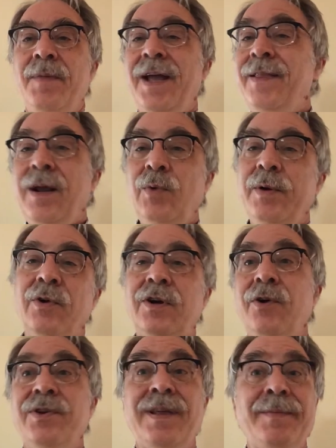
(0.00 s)
And then we will
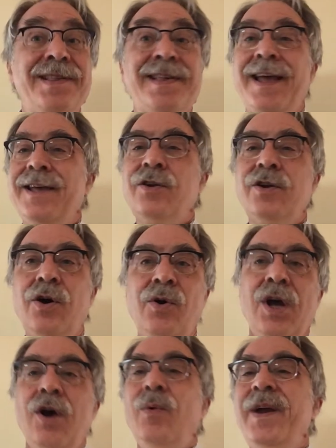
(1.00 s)
go to them and say, you
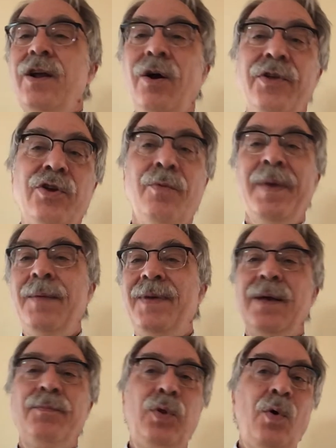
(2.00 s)
know, we know that you may
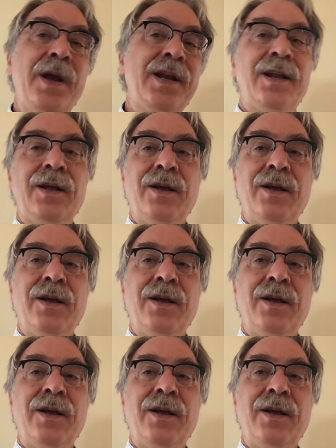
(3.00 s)
be employed in